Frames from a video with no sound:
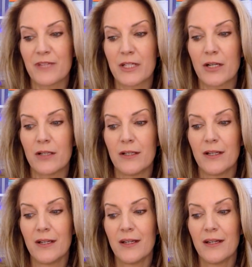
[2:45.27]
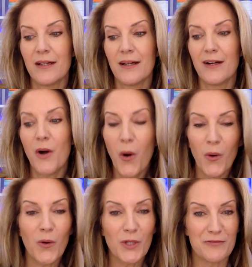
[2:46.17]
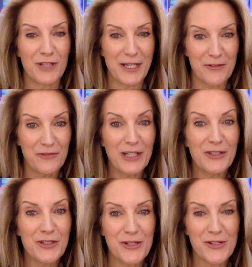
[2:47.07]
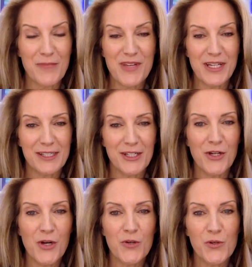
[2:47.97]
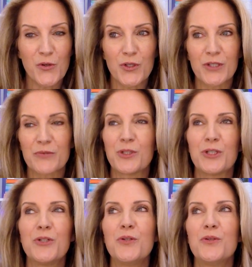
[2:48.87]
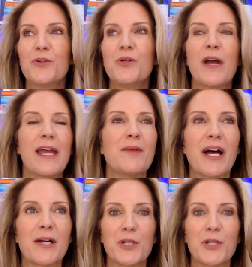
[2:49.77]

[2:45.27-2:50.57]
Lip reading: a hole of a failure or something is to go toward, well, who am I?